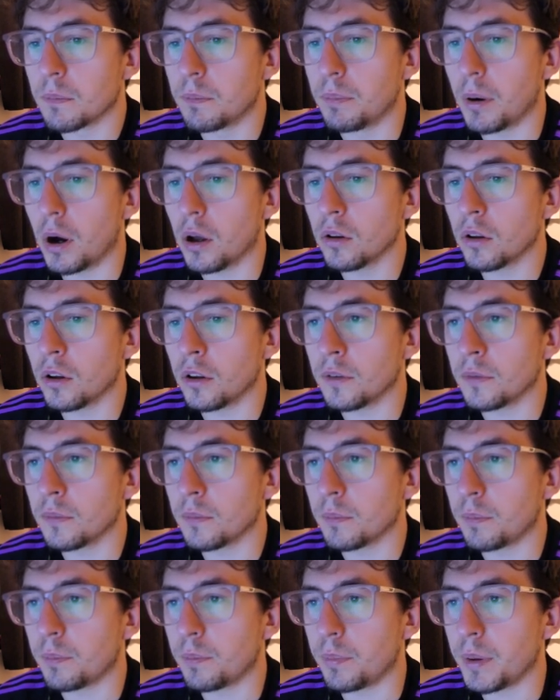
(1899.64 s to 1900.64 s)
Bolton
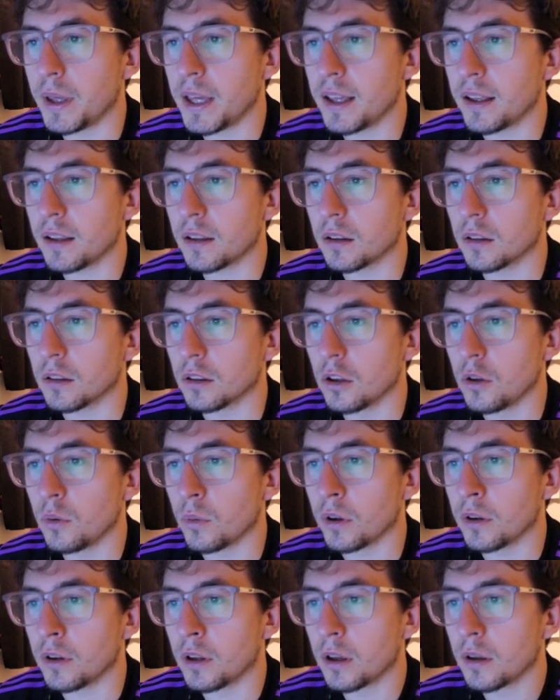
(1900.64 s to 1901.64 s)
beat
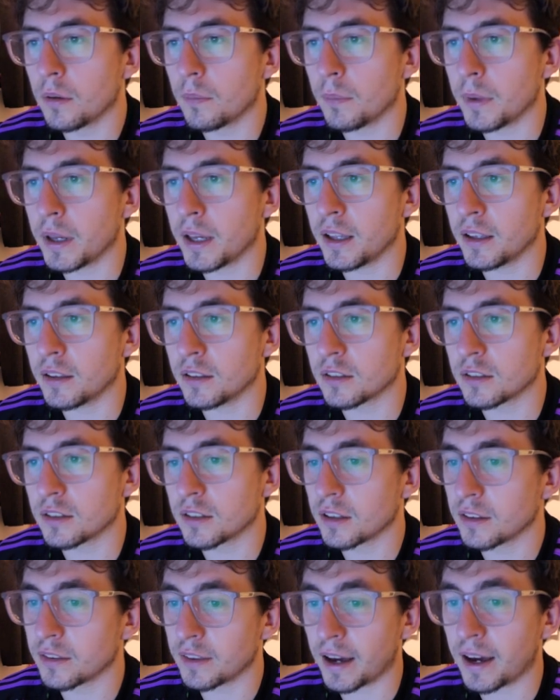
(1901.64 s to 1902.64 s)
Luton,
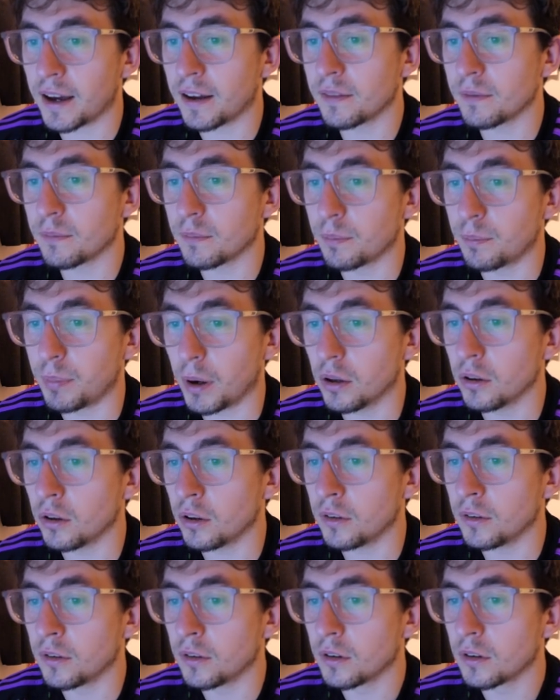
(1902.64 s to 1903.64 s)
means that
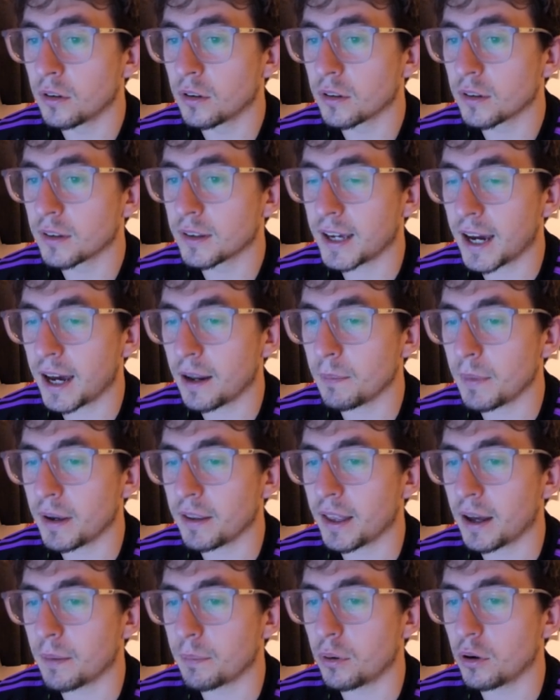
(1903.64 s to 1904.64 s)
Bolton can make
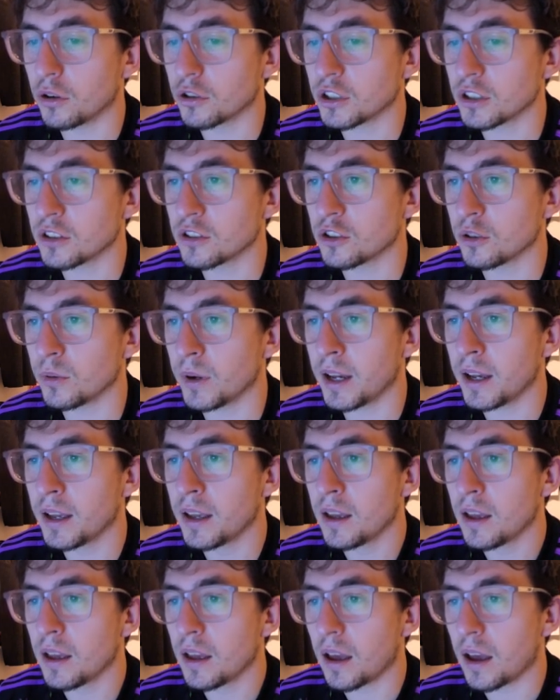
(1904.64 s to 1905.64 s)
that push into it.
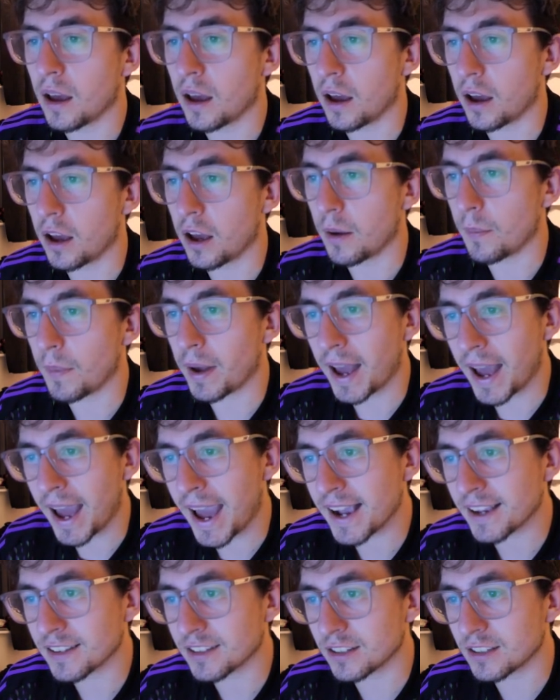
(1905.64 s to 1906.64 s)

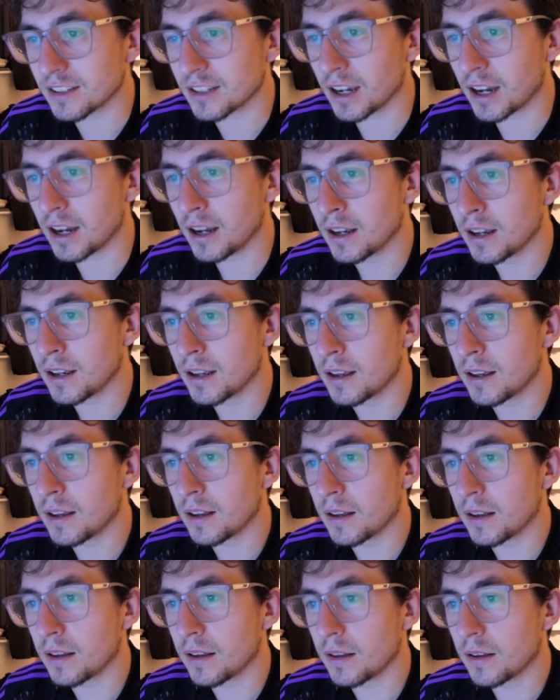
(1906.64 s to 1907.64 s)
Exeter
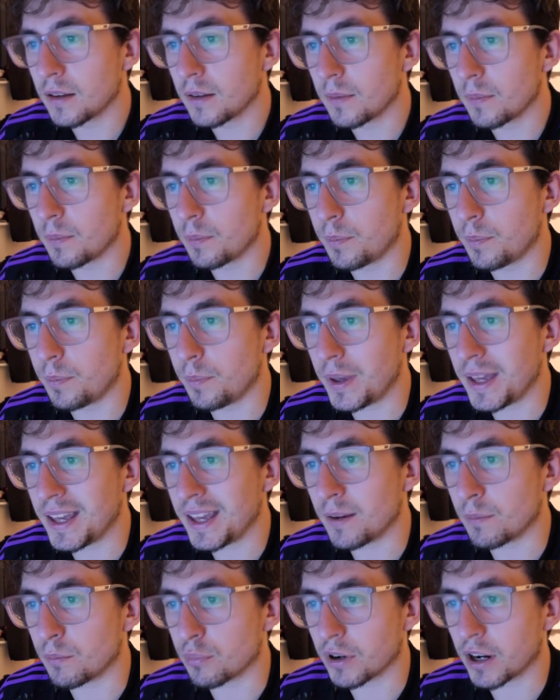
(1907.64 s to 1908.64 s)

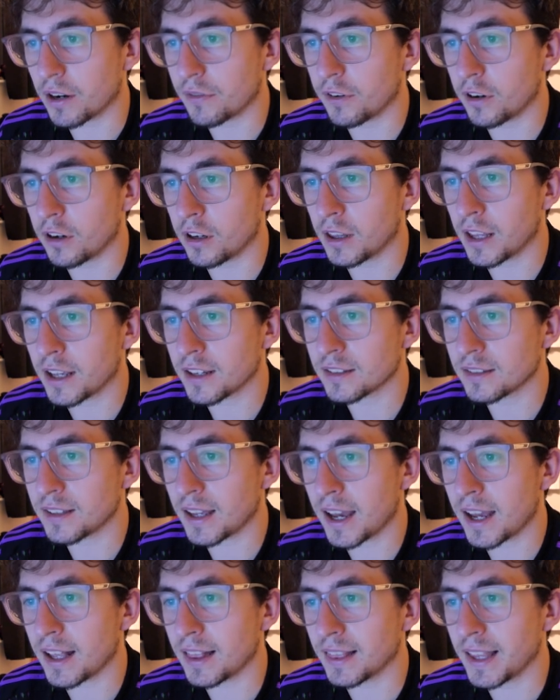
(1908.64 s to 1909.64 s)
beating Bradford on the last
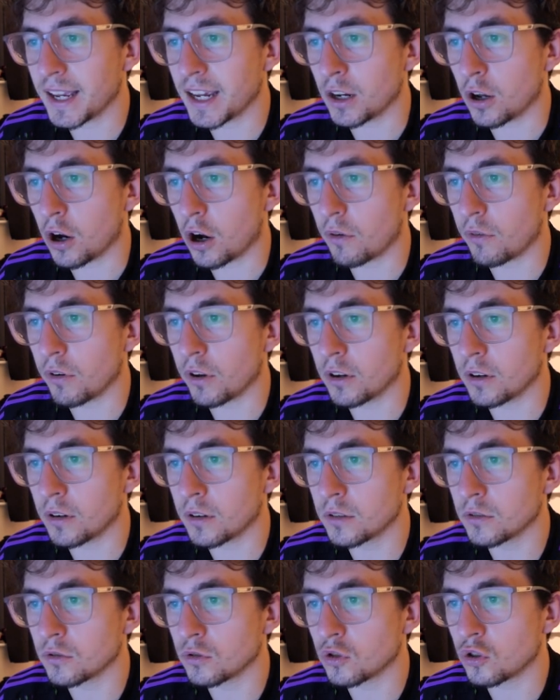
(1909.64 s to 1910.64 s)
day. Leyton Orient
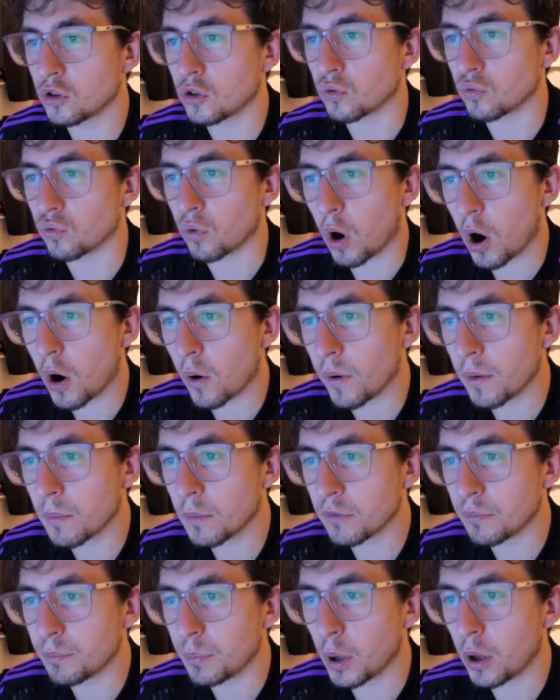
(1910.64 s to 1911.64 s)
drawing
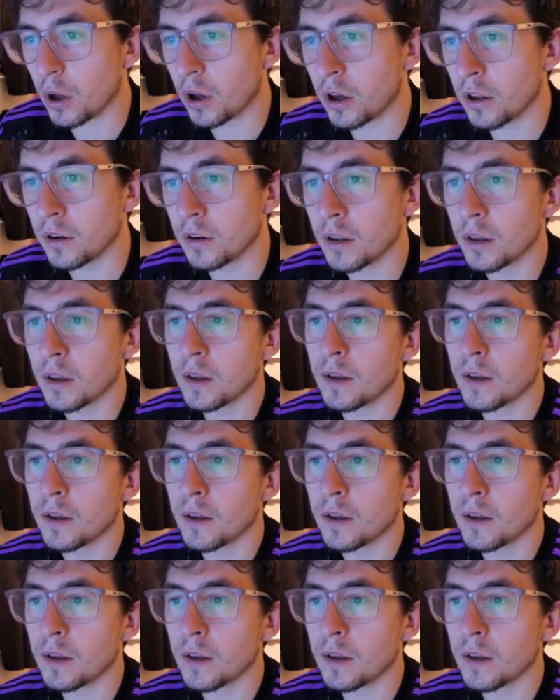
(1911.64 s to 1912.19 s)
with Burton.